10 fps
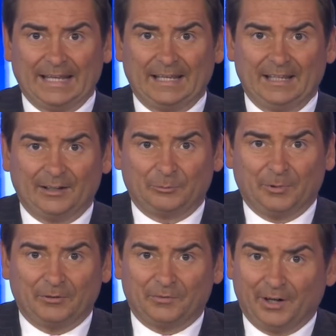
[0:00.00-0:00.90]
He has
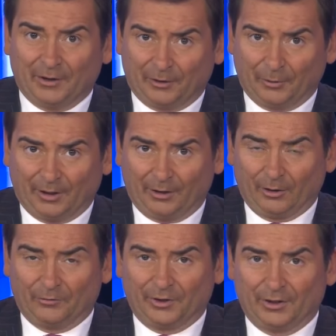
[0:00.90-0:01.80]
been very critical
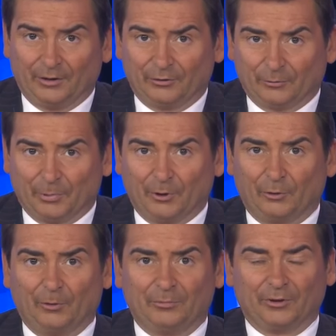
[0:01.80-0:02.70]
over the years of programs